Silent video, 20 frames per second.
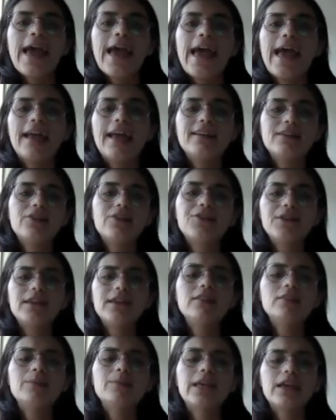And you
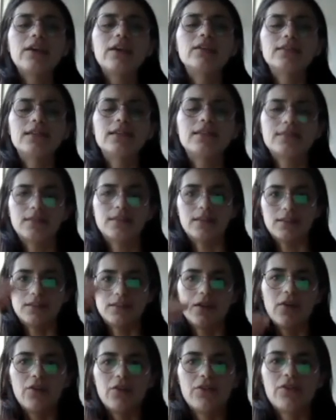need to be
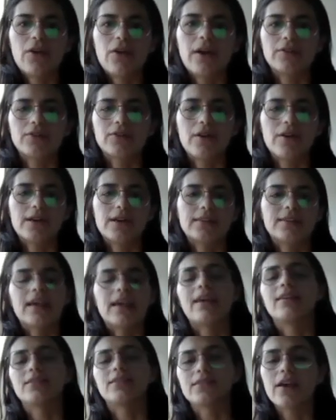consistent throughout your essay.